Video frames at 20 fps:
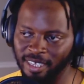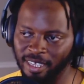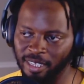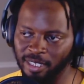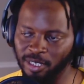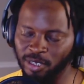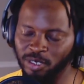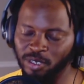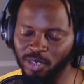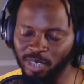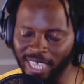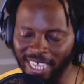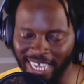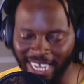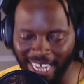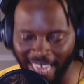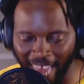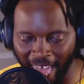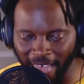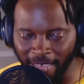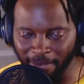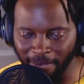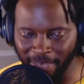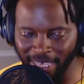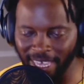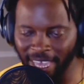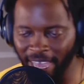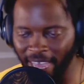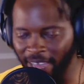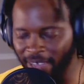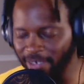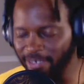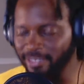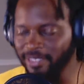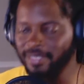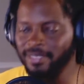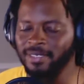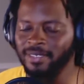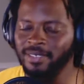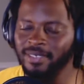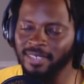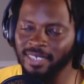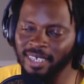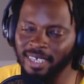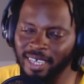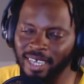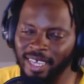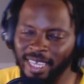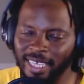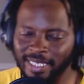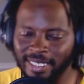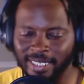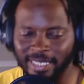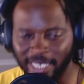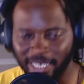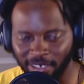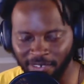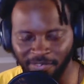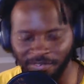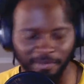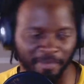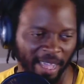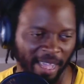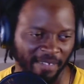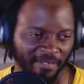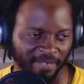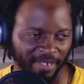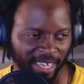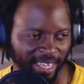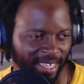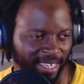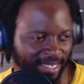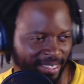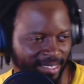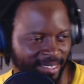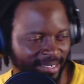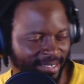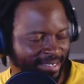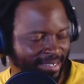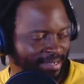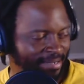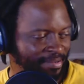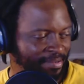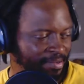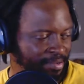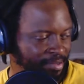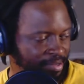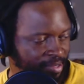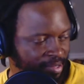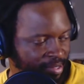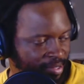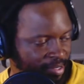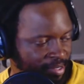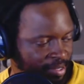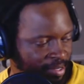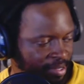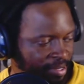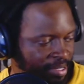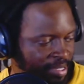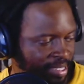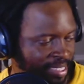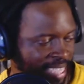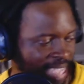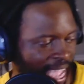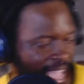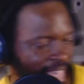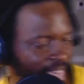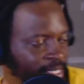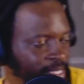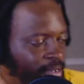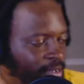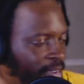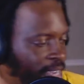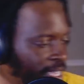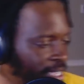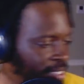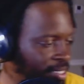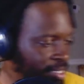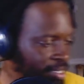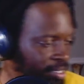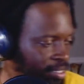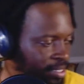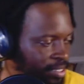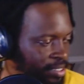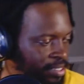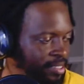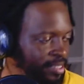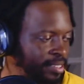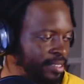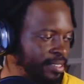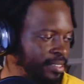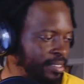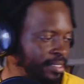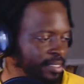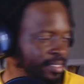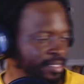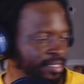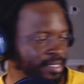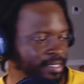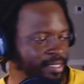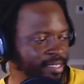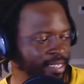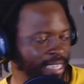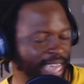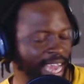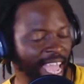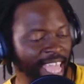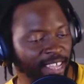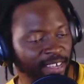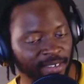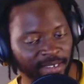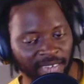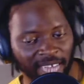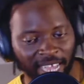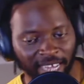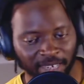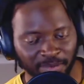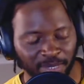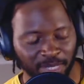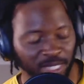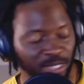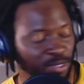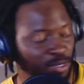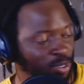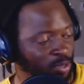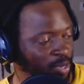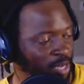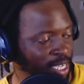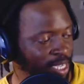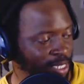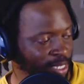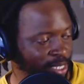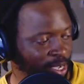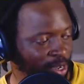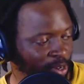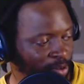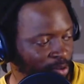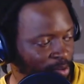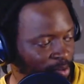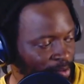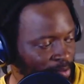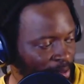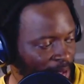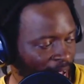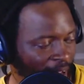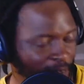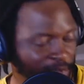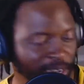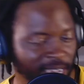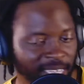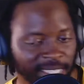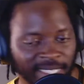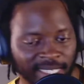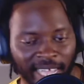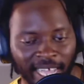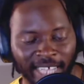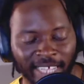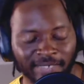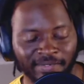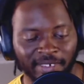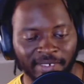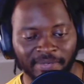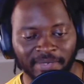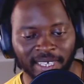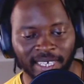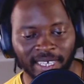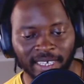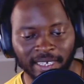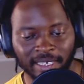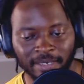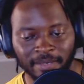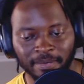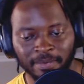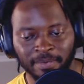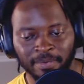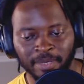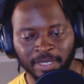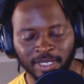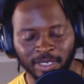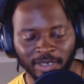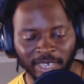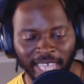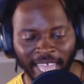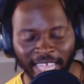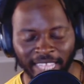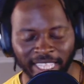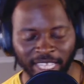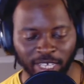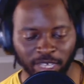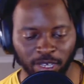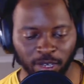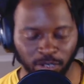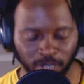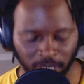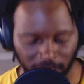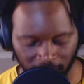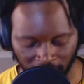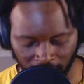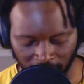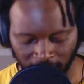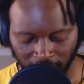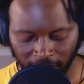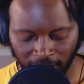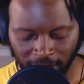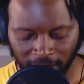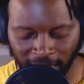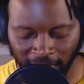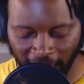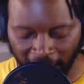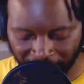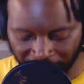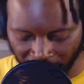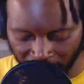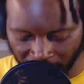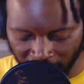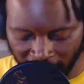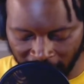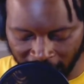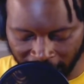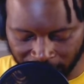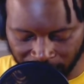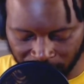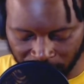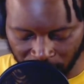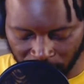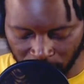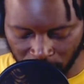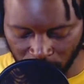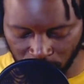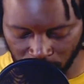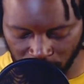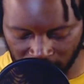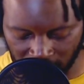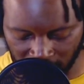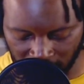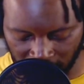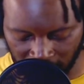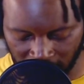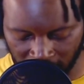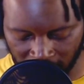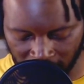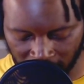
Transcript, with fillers: so you can lock me out. And steal from my fans. That is crazy. And I ain't gonna lie, them shoes was dope. I wear a size 15. So he had the Gucci, he has the Gucci